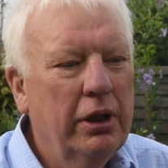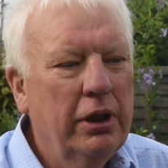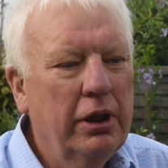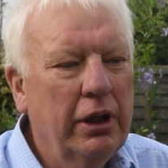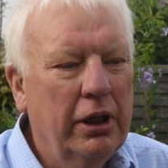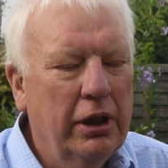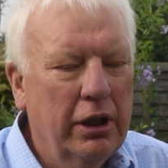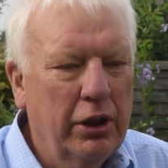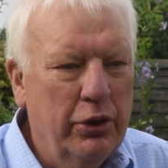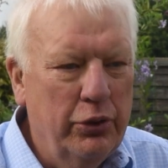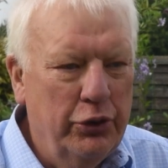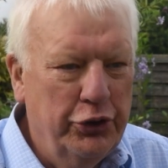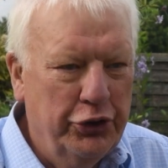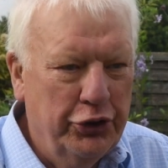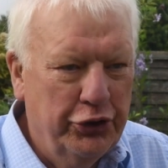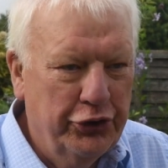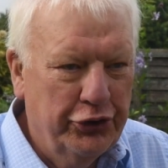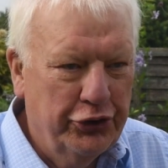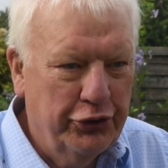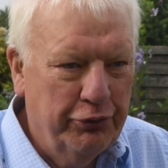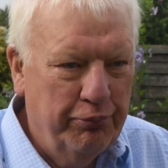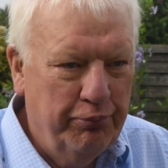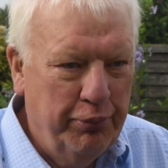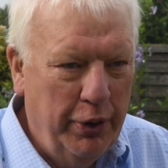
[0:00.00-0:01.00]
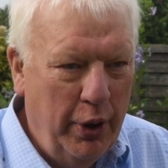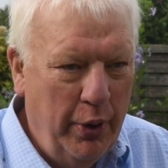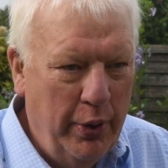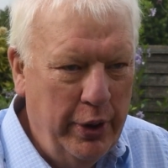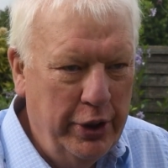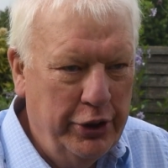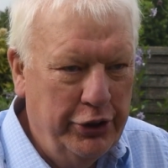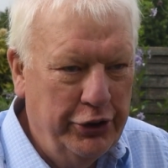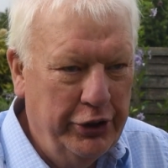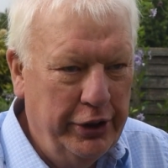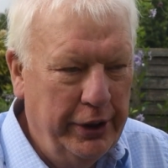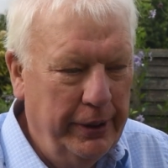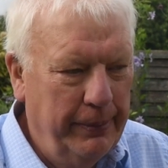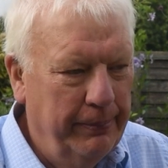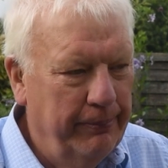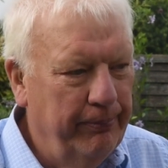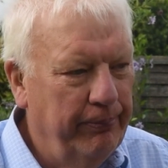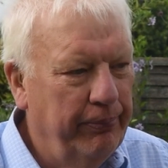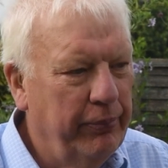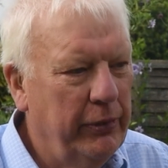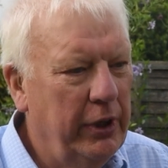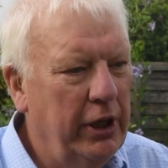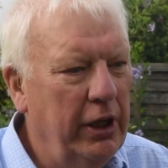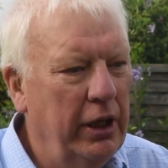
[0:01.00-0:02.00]
inclusions of poetry,
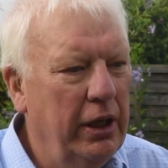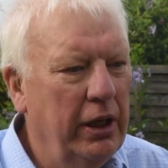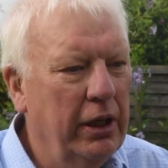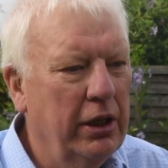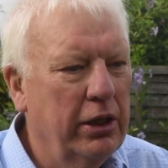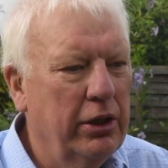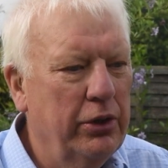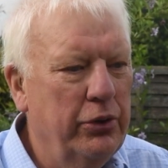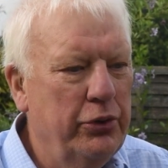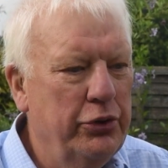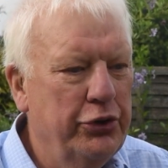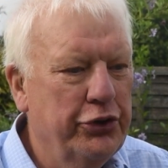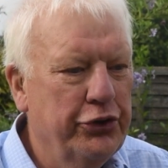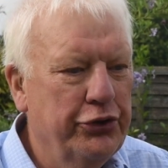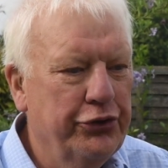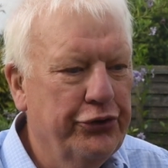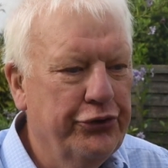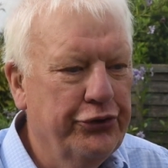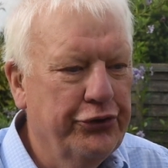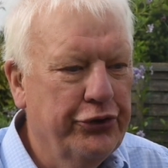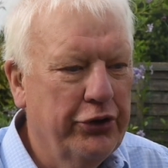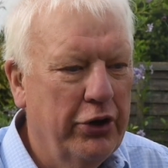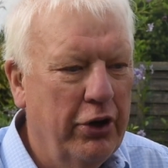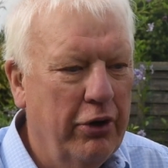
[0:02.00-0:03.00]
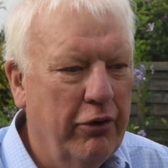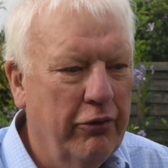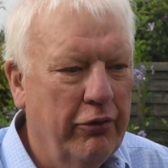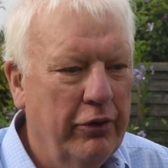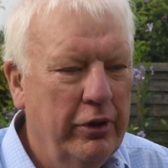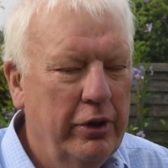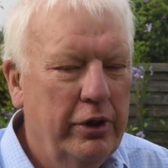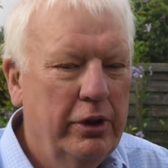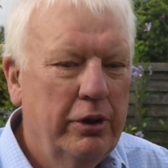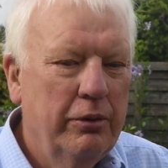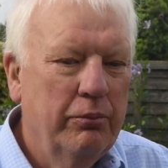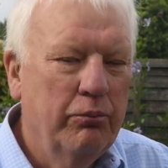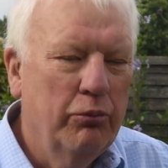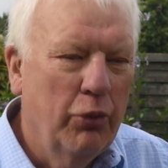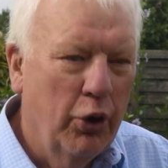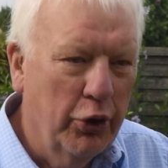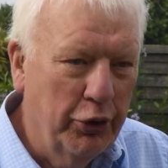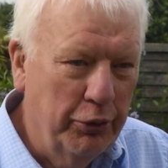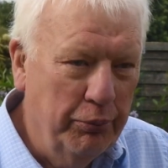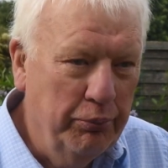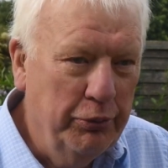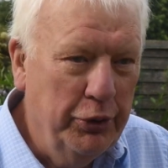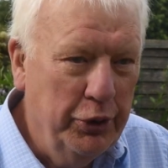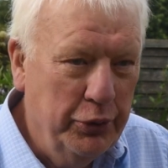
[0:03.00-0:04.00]
inclusions of
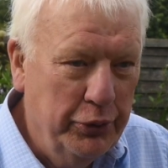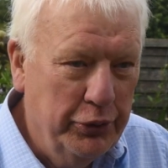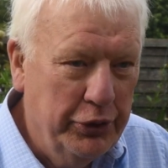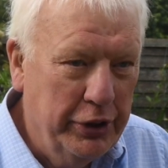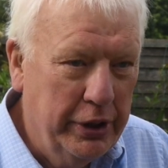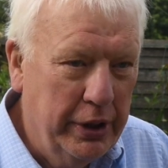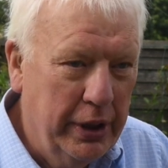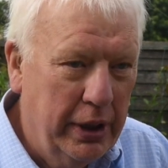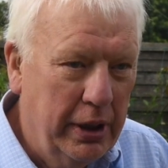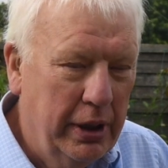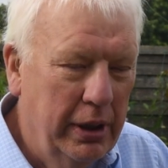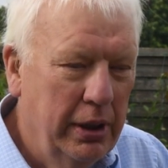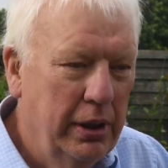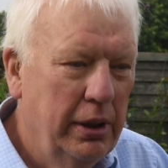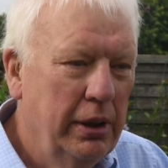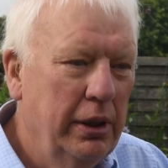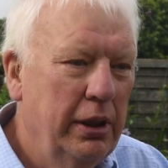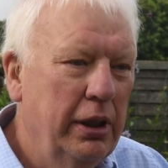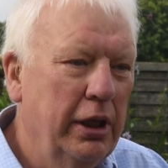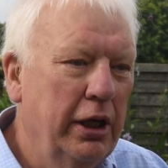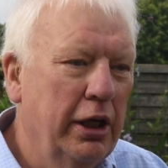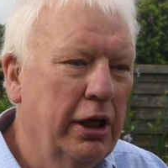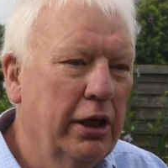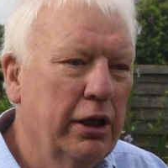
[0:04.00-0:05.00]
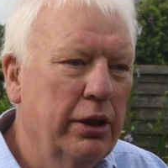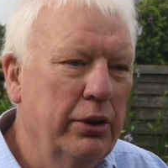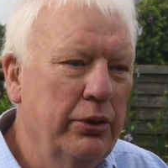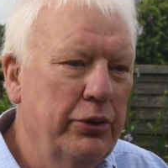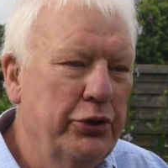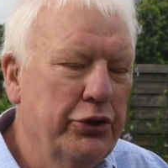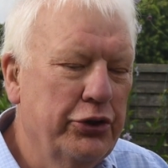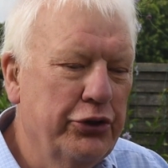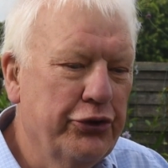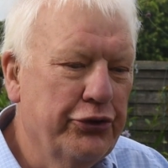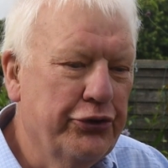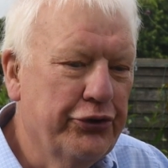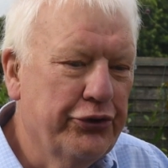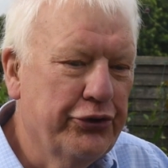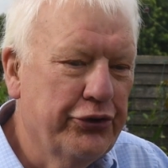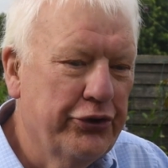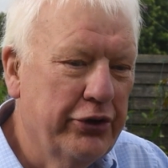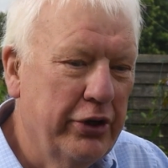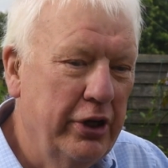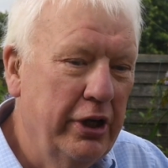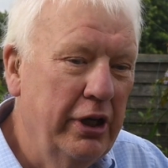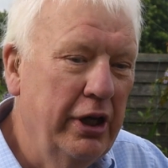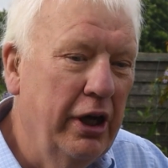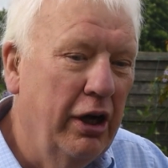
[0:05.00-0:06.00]
modern music,
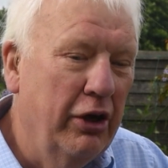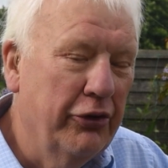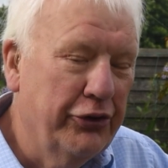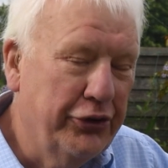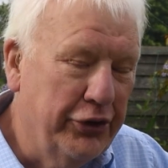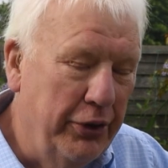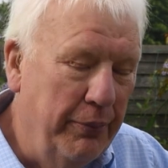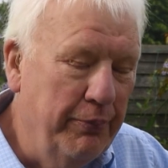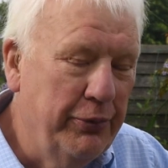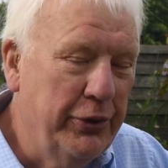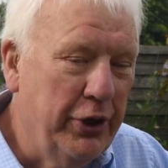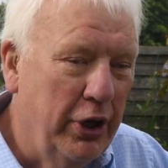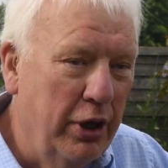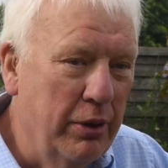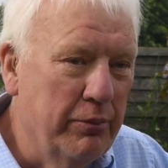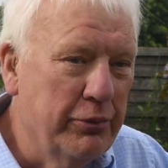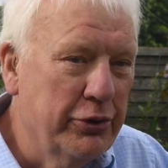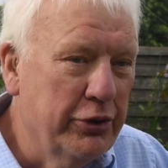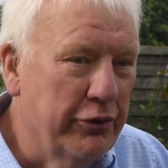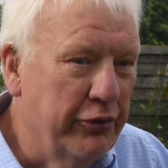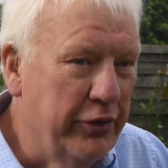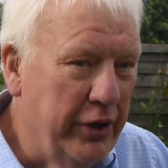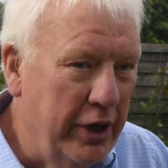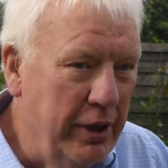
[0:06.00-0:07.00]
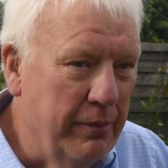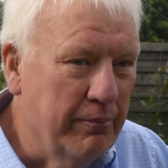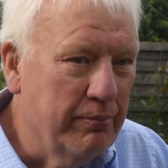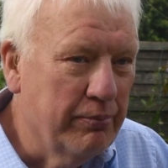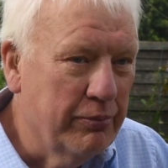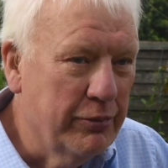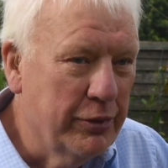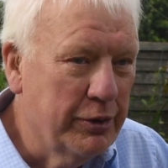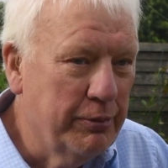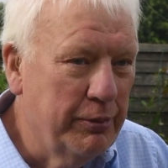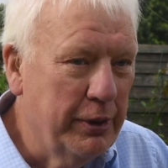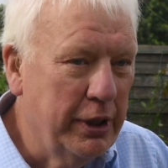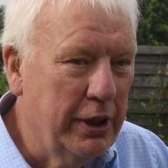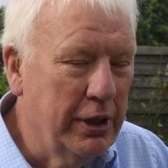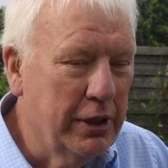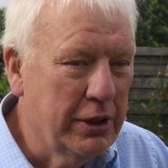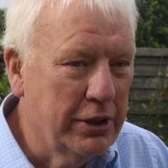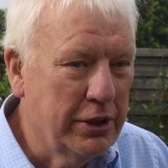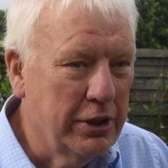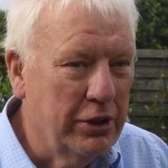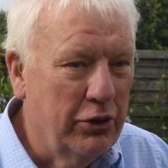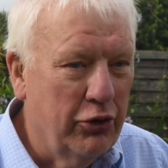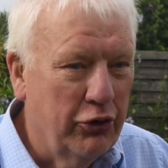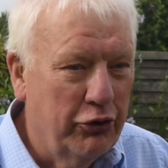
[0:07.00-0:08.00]
inclusions sometimes of hymns,
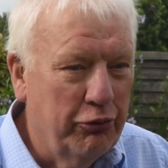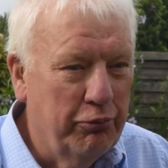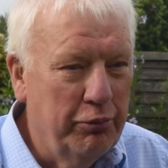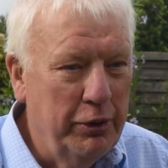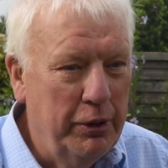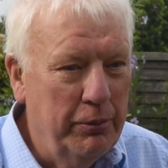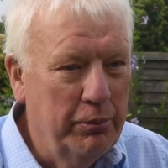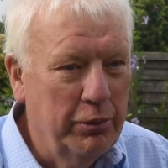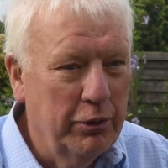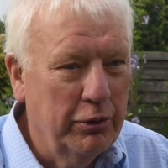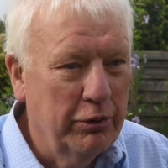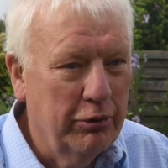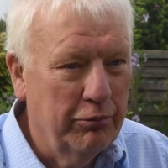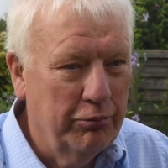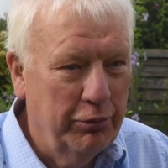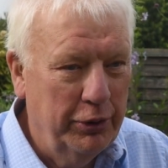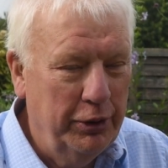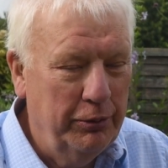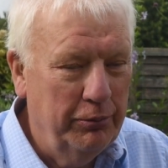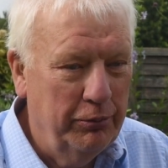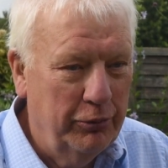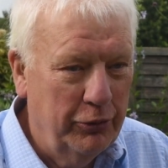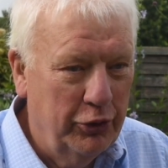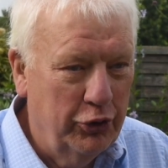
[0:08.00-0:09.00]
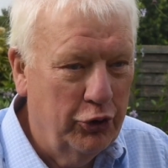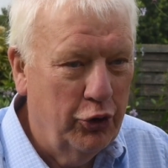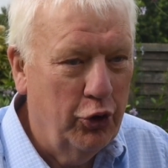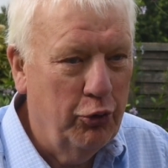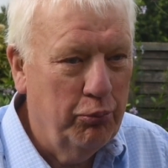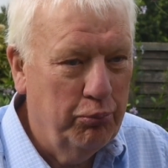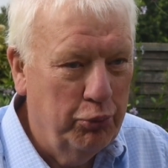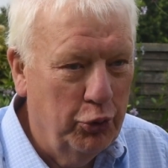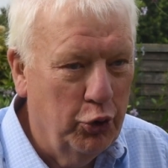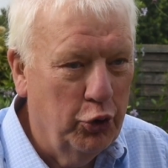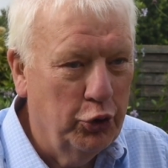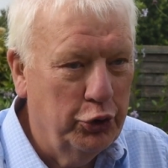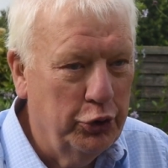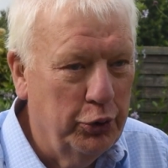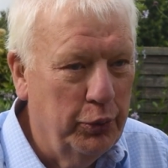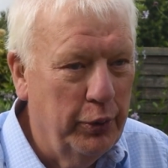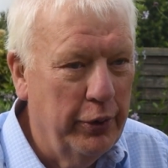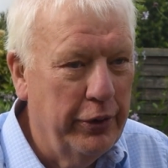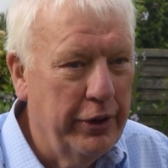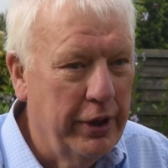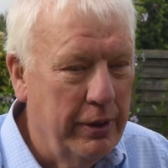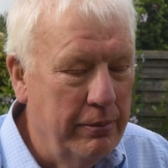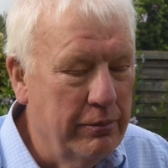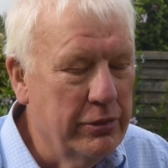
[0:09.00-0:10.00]
because a lot of people have been brought
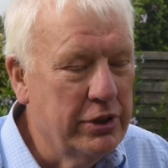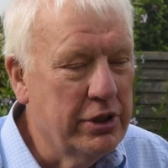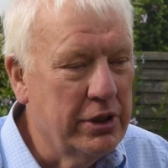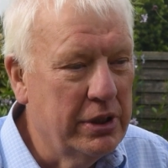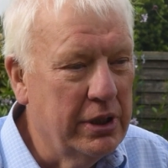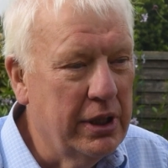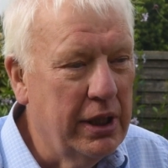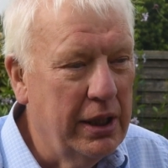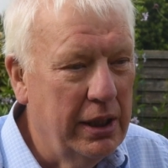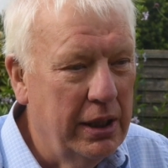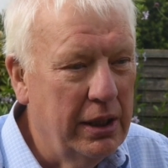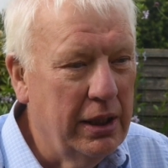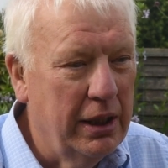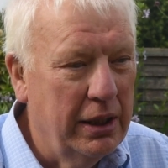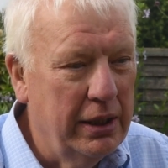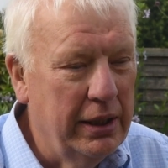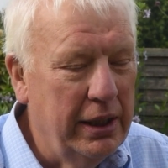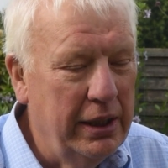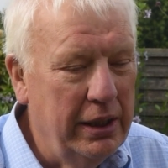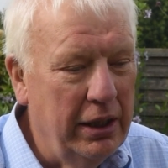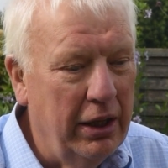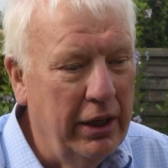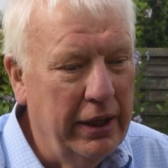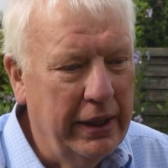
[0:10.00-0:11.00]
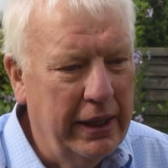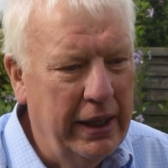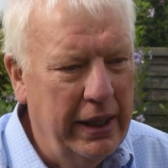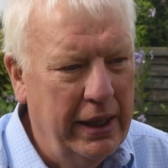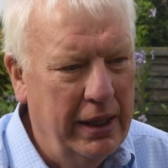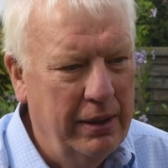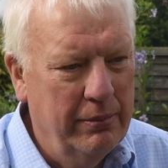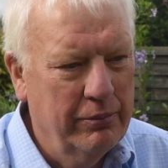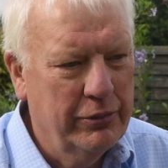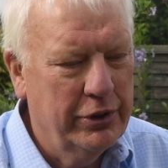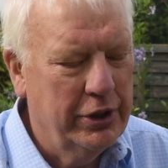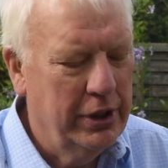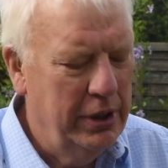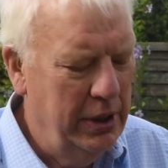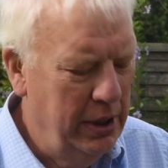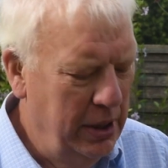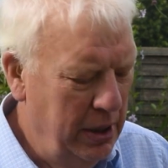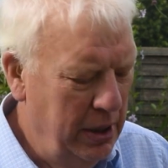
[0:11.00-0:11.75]
up with hymns and they like their hymns.